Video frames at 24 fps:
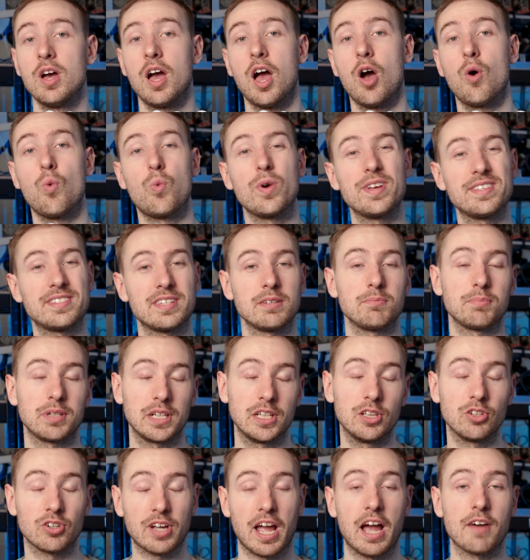and we simply
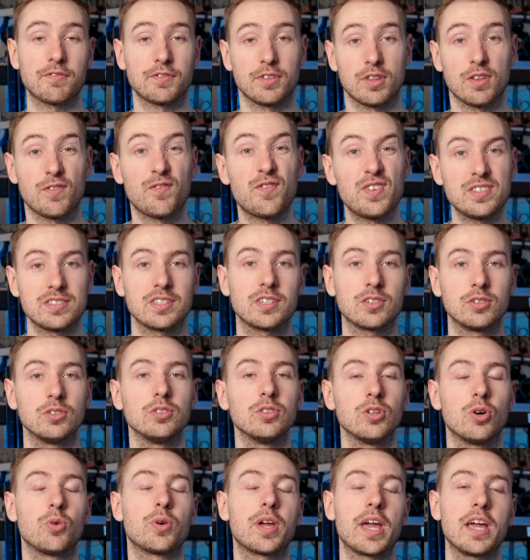look after the physical
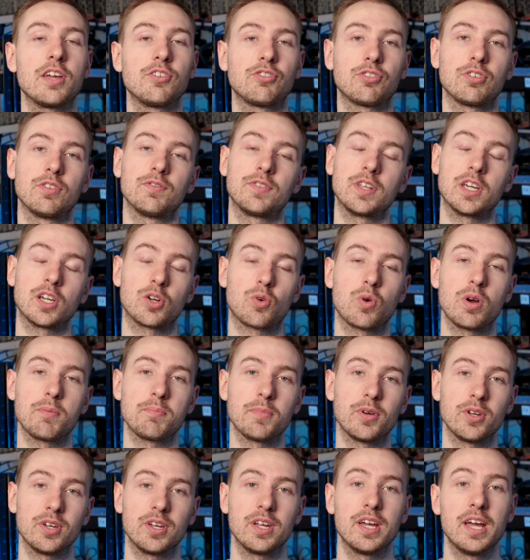location of the
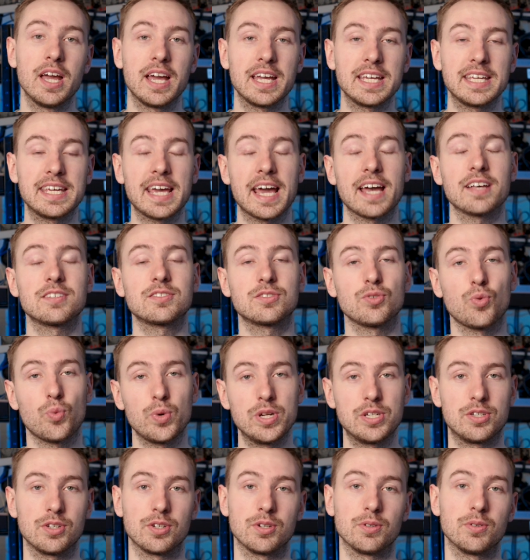equipment? Yes, we
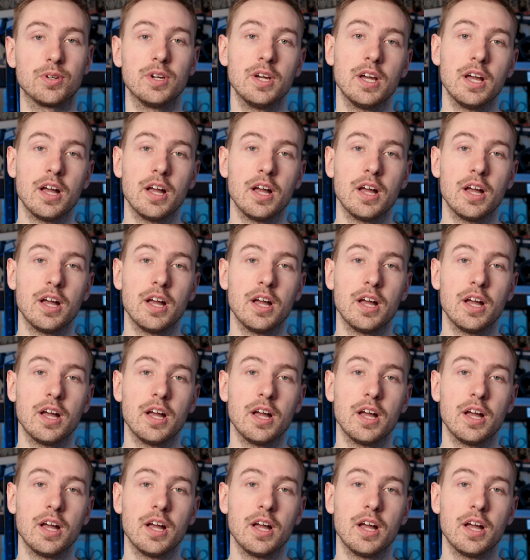do.